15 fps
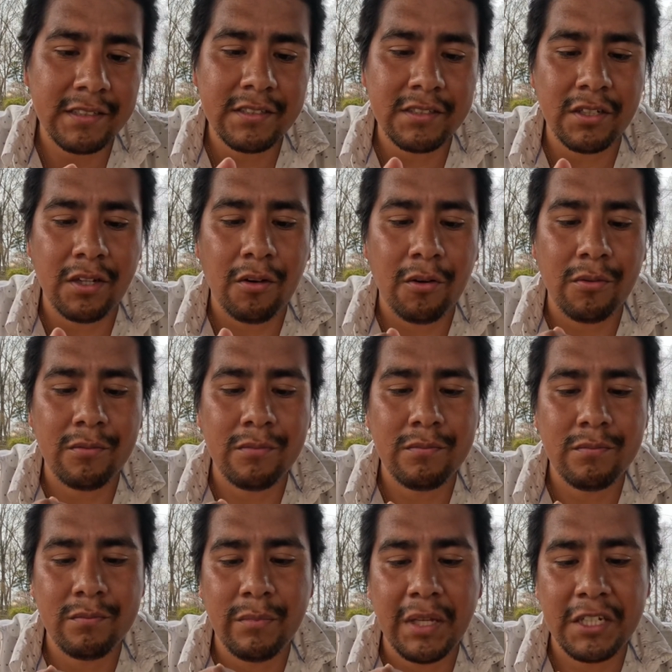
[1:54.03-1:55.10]
so
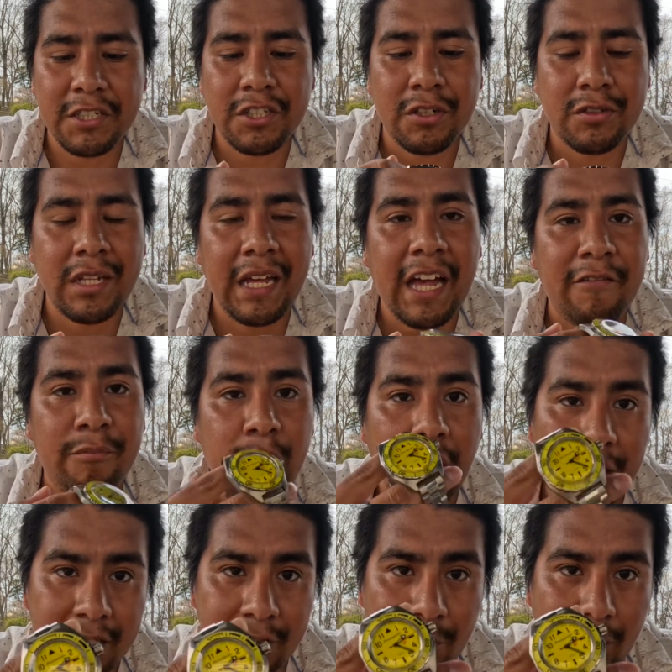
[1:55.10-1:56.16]
make sure to have
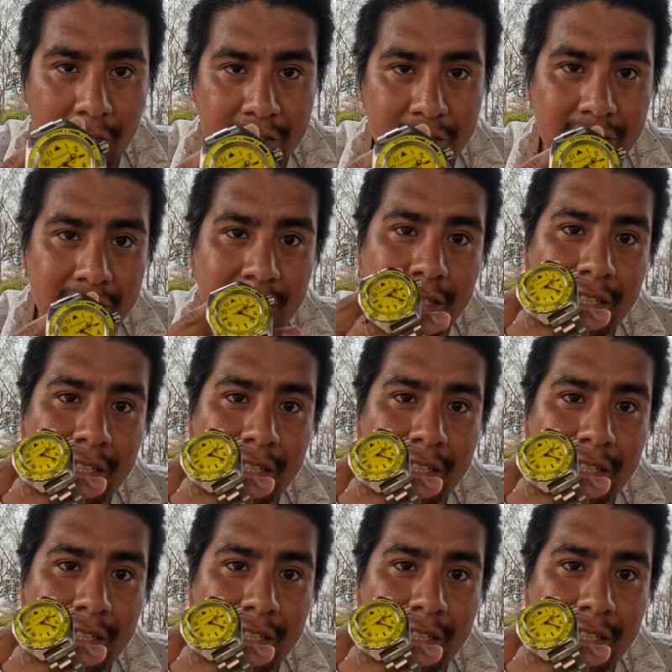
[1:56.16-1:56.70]
poly watch